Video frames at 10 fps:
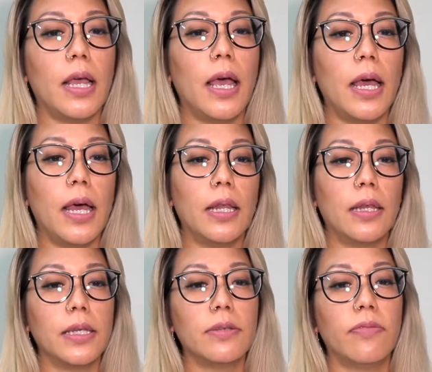and
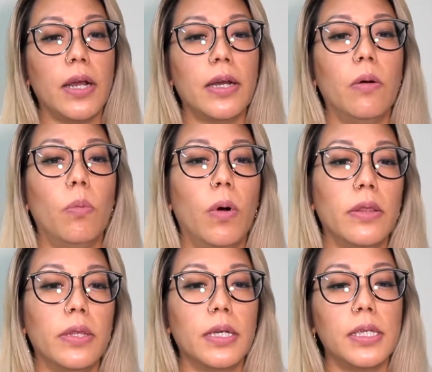let's find out
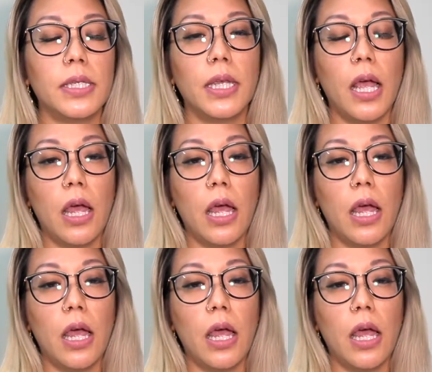what does